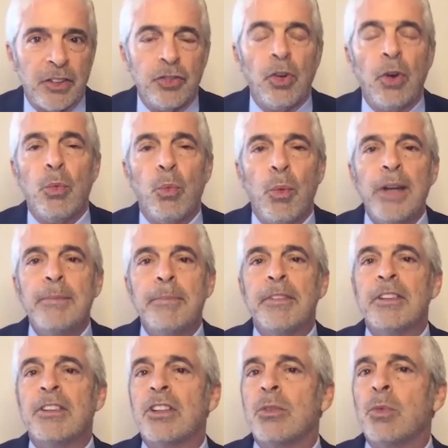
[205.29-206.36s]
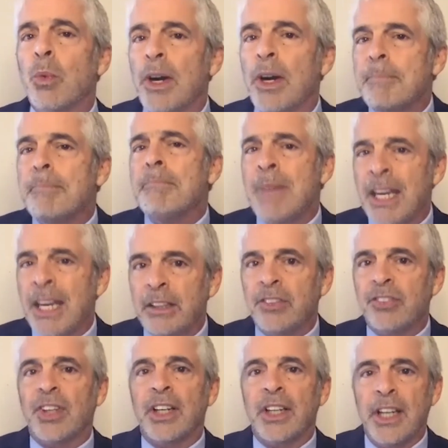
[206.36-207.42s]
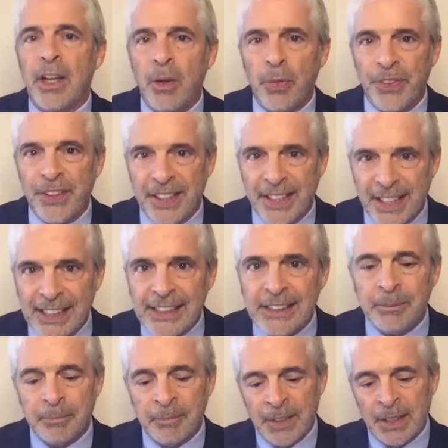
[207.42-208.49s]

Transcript: So, what what makes a healthy gut?